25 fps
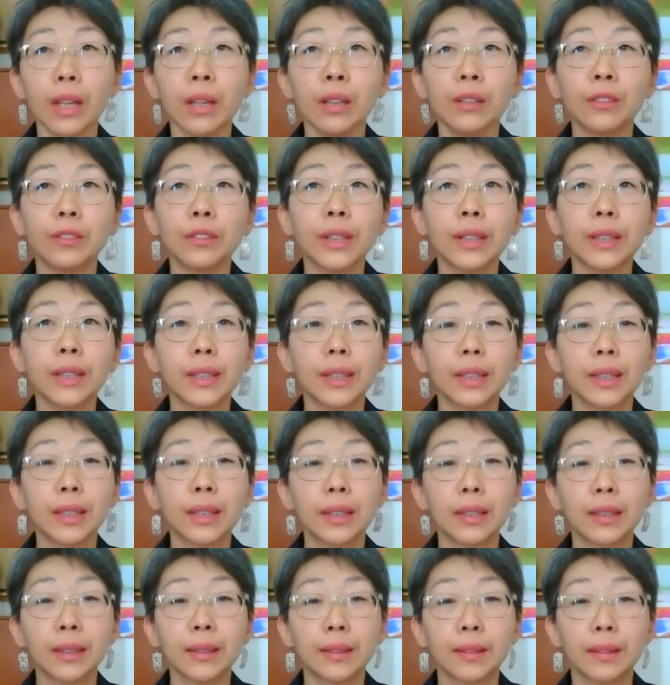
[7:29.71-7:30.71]

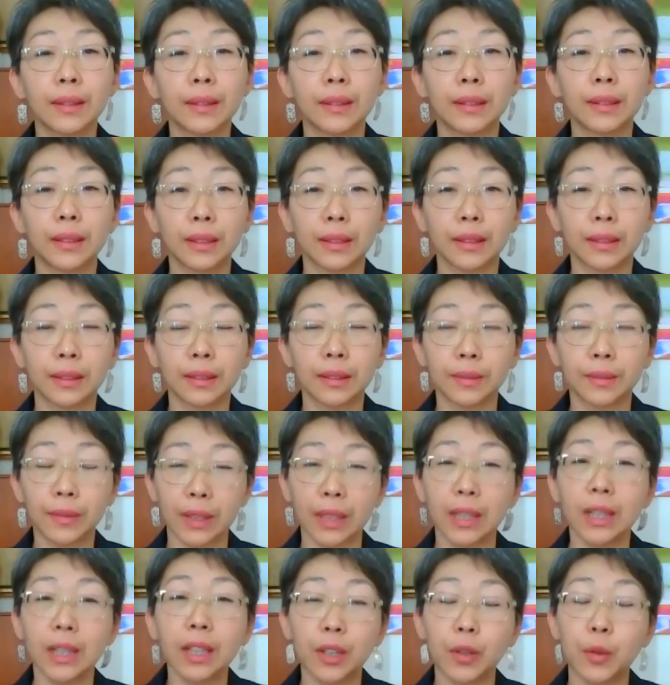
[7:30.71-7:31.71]
really the
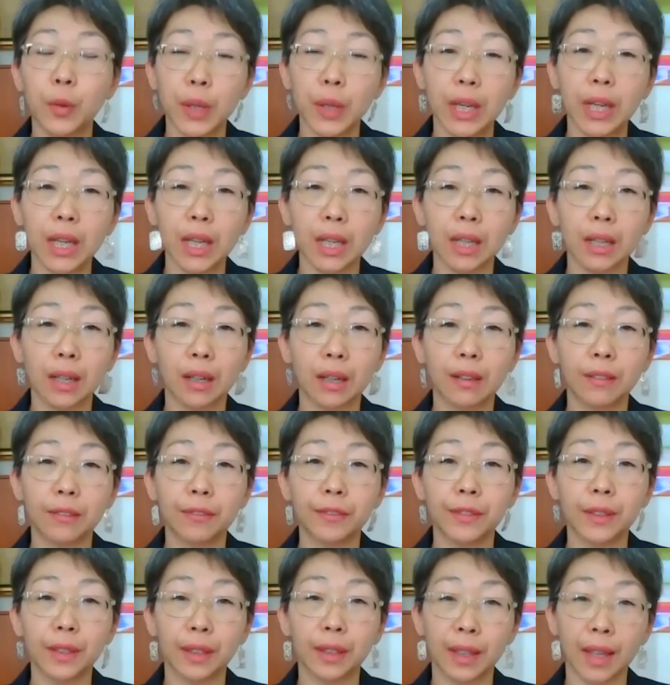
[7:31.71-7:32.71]
nitty-gritty of
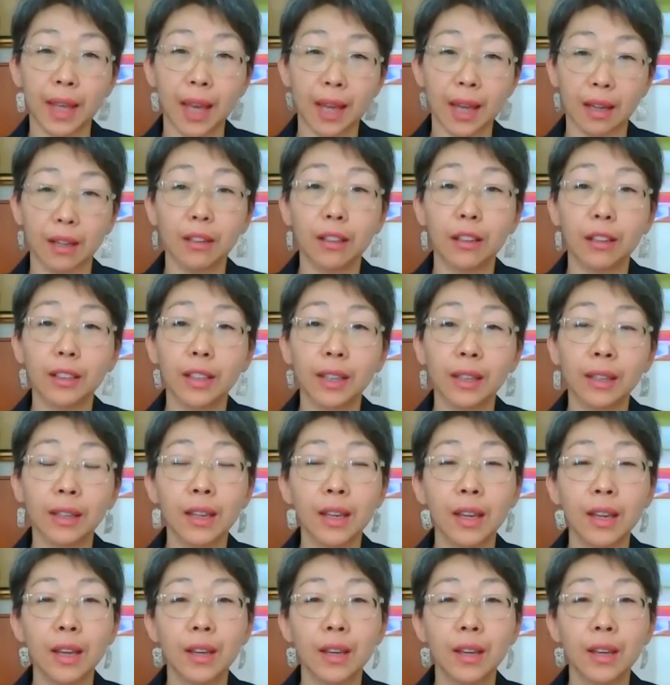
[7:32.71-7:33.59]
the cataloging.